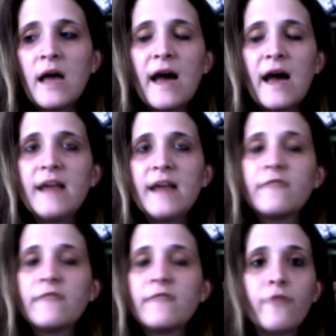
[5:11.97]
I had to
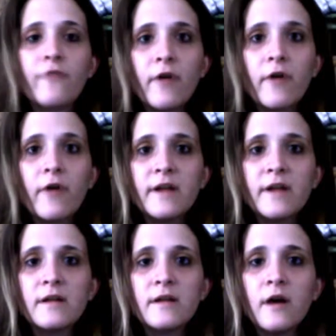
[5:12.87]
get in front
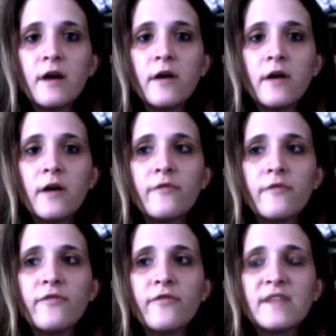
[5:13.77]
of
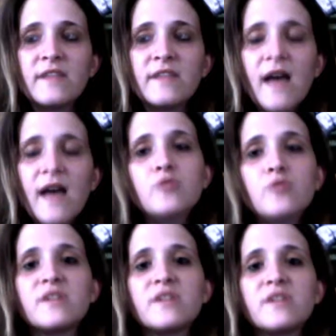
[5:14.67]
this house,
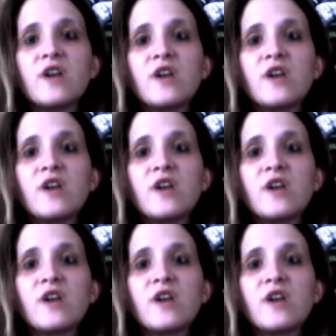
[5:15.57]
which